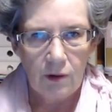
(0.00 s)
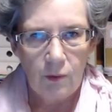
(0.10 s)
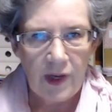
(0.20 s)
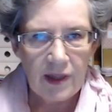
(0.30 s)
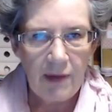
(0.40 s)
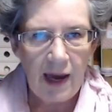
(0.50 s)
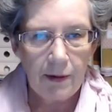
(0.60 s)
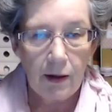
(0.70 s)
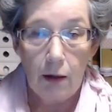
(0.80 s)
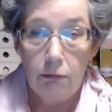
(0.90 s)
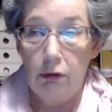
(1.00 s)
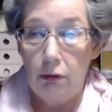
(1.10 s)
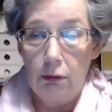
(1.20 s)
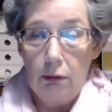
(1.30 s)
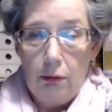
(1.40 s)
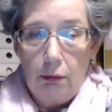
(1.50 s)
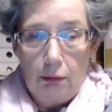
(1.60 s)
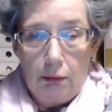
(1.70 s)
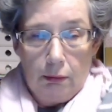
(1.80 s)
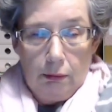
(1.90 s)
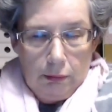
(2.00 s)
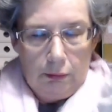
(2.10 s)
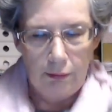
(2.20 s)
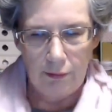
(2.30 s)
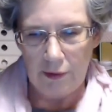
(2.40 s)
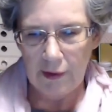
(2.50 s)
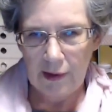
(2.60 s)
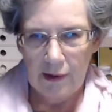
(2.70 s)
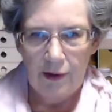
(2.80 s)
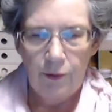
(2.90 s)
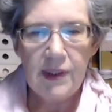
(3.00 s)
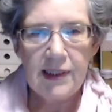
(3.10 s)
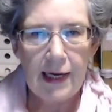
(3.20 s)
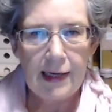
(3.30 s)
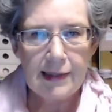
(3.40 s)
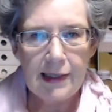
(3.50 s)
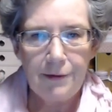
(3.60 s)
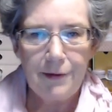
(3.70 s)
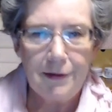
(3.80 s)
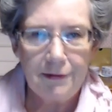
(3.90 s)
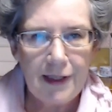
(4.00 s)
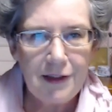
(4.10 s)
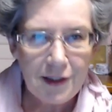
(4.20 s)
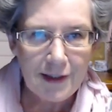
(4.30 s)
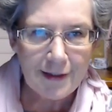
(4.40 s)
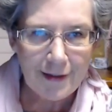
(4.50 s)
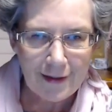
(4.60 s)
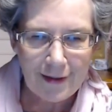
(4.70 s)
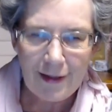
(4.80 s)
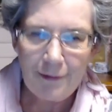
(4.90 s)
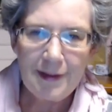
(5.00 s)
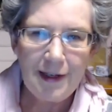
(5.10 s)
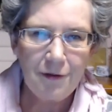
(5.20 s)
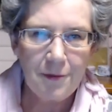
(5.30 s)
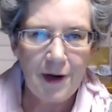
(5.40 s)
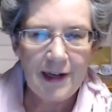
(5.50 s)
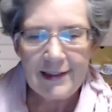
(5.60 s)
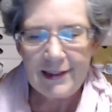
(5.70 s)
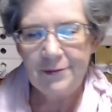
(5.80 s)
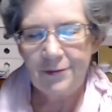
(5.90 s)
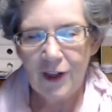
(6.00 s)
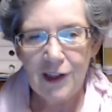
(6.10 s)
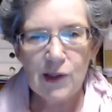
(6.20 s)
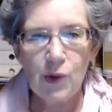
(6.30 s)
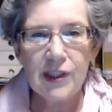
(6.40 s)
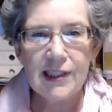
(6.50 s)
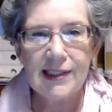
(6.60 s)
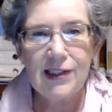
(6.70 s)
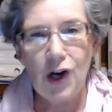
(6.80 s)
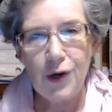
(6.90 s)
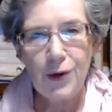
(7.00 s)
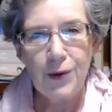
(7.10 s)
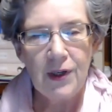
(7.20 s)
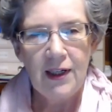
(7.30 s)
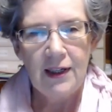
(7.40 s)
weather map and go, winter has hit with a vengeance, I think, but never mind. I saw the snow